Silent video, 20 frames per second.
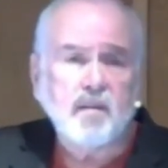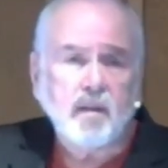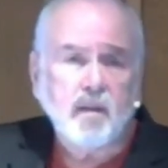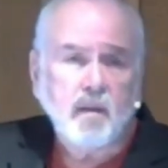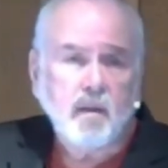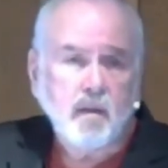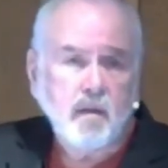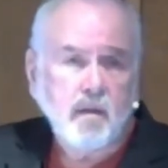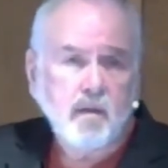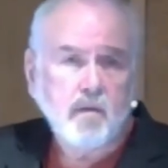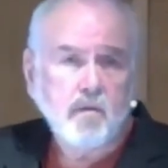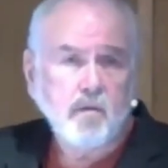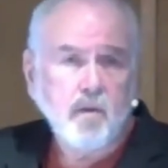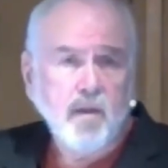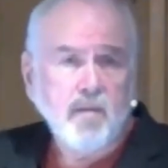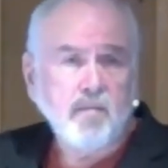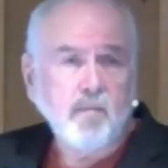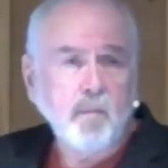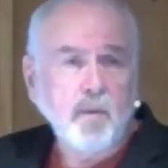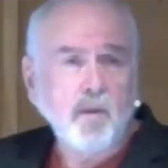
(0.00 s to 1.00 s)
It
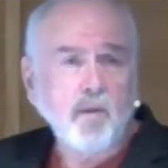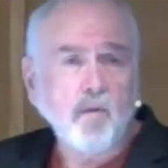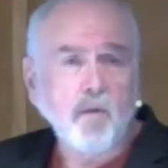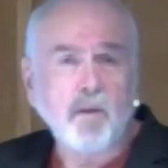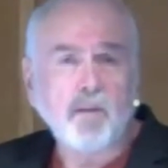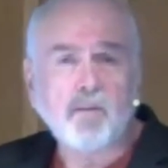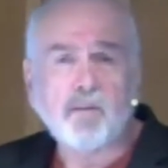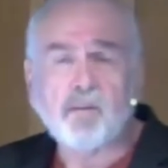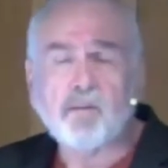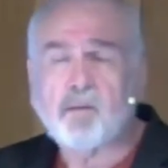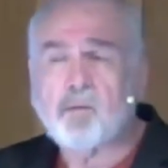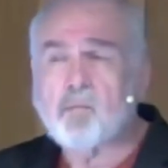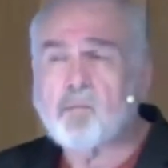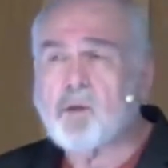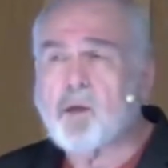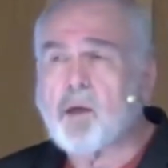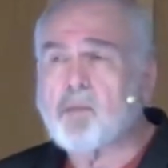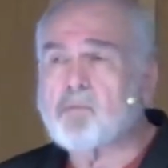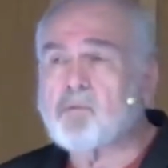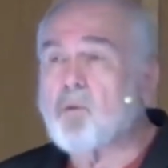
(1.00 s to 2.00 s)
drives me crazy sometimes.